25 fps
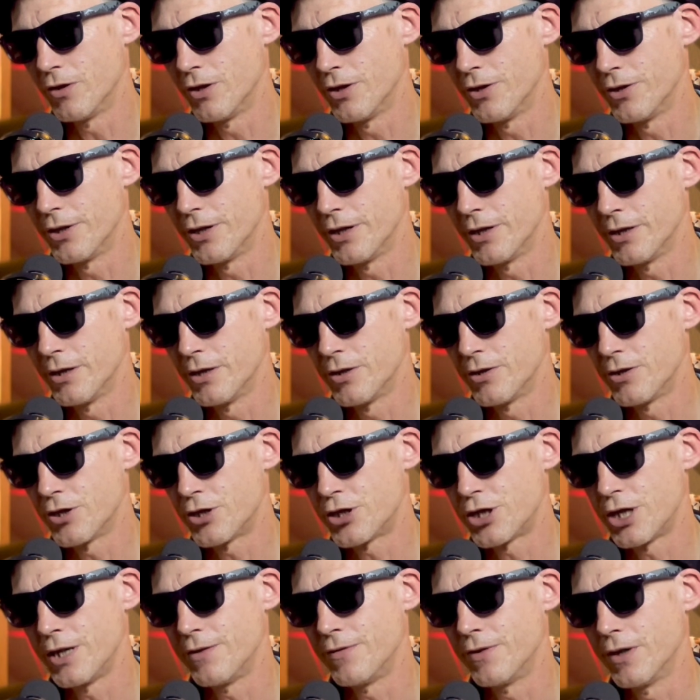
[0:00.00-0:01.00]
and the
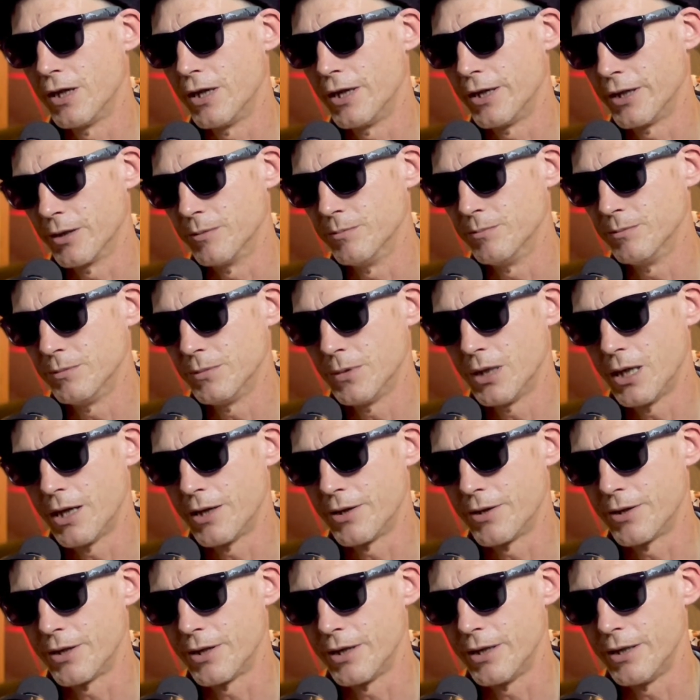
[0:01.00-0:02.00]
Shiva Lingam
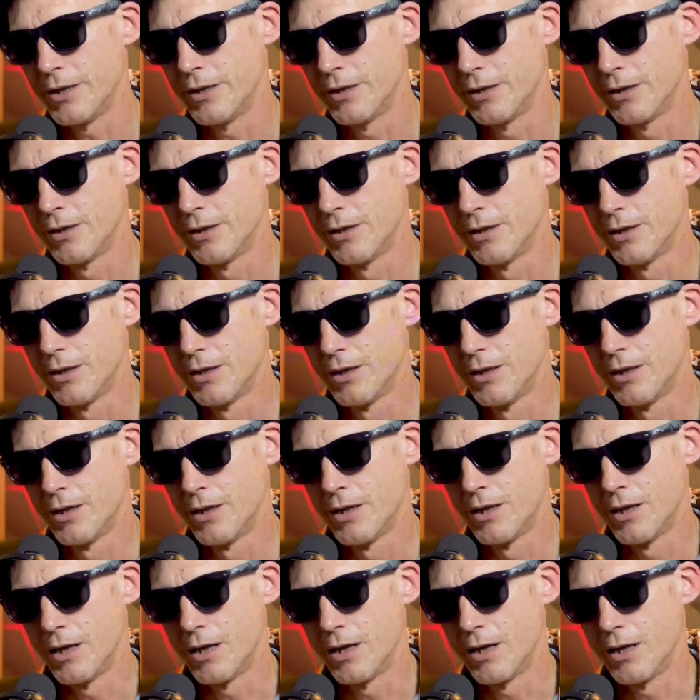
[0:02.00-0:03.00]
and the,
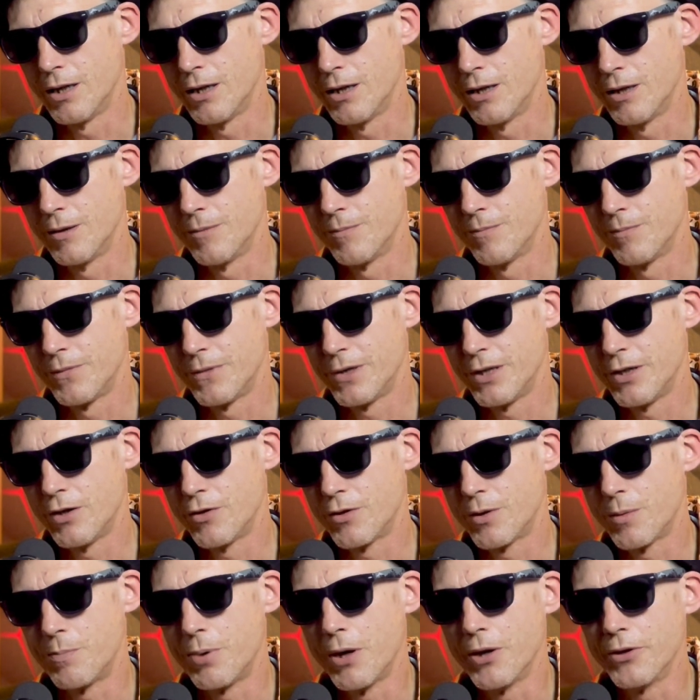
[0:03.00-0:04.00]
you
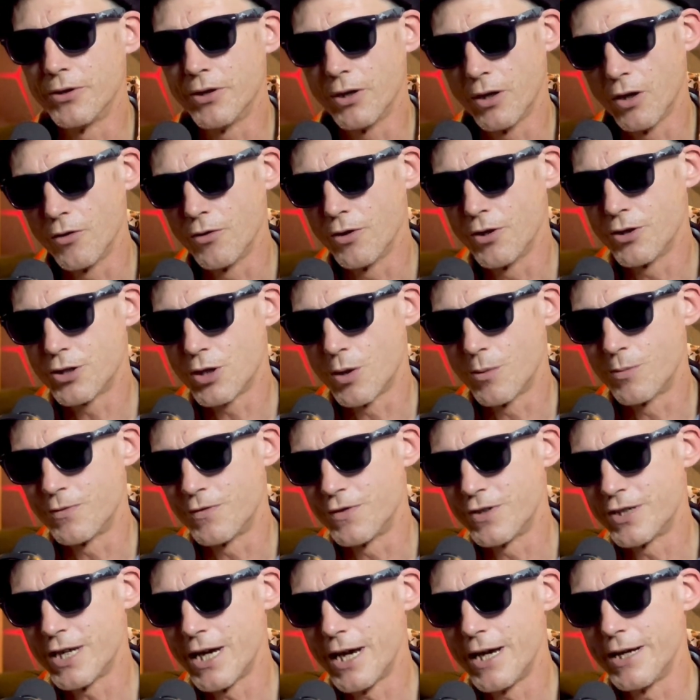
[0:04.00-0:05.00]
know, the bundle on the top
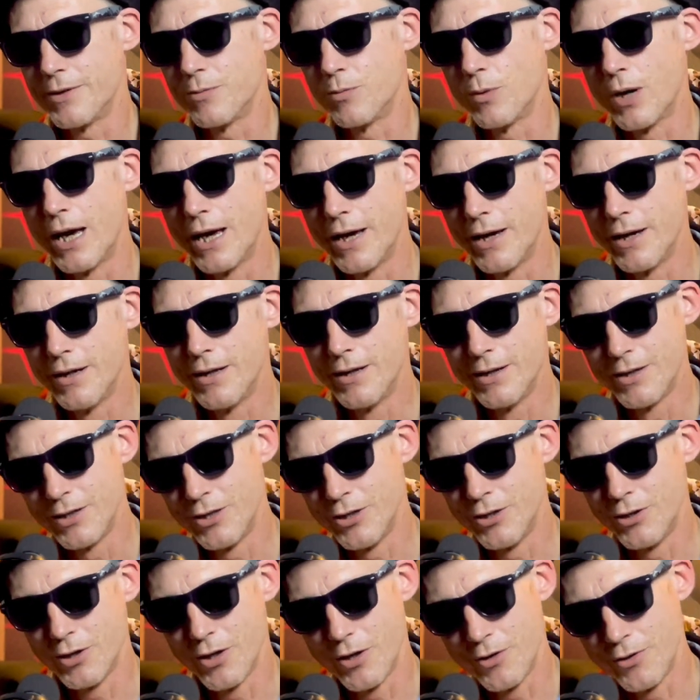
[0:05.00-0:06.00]
of his head where,
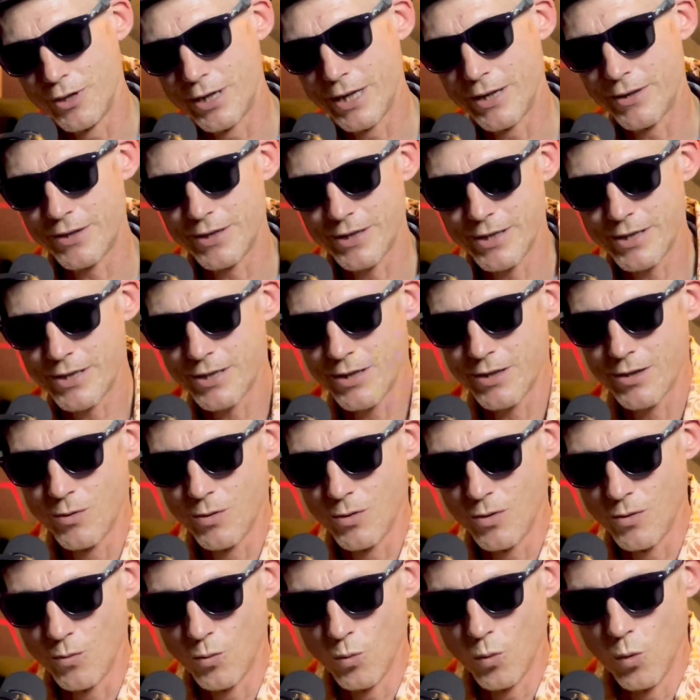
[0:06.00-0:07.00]
you know, you get this
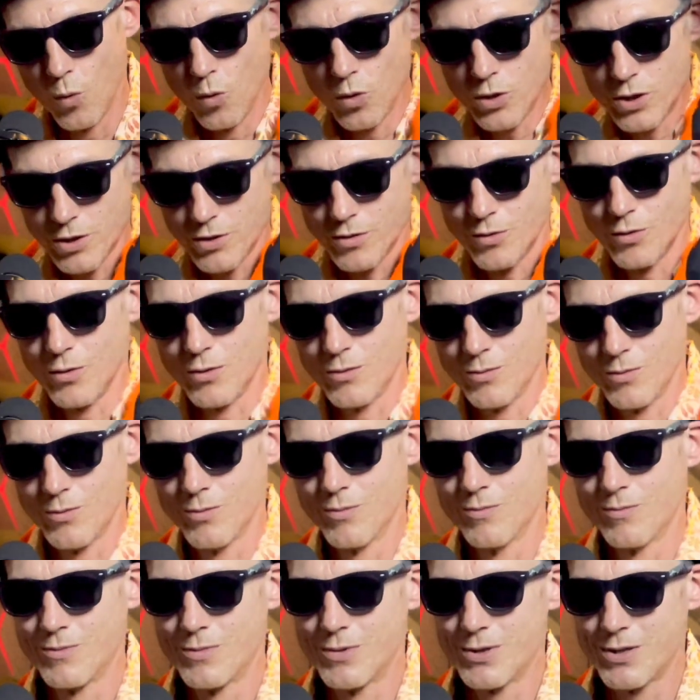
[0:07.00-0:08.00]
water or
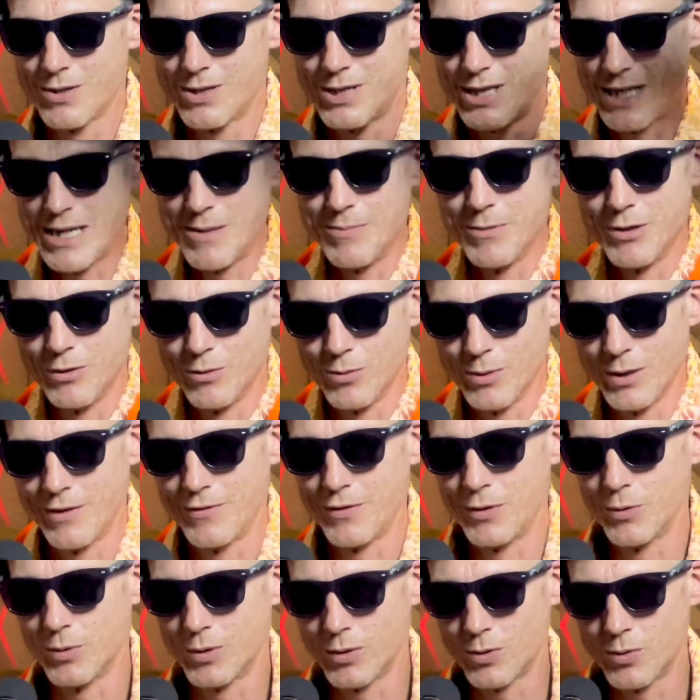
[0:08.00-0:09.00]
semen or
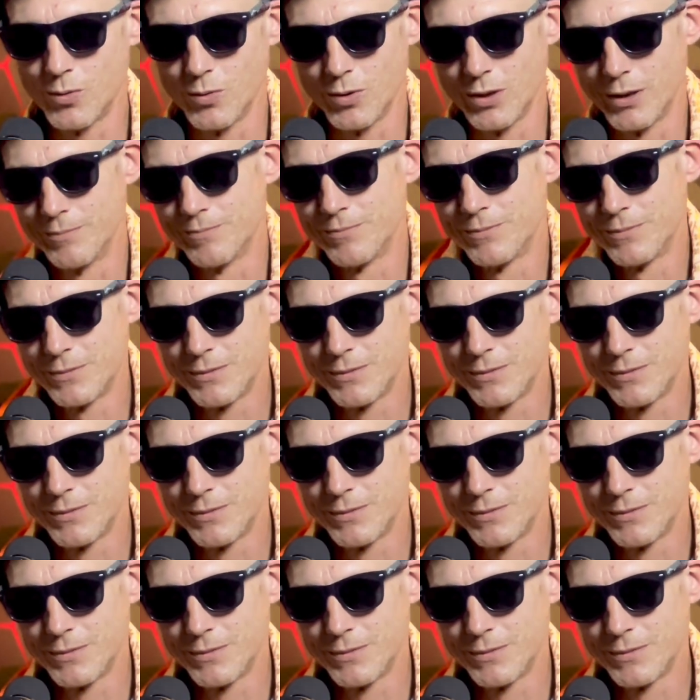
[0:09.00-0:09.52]
whatever you want to call it,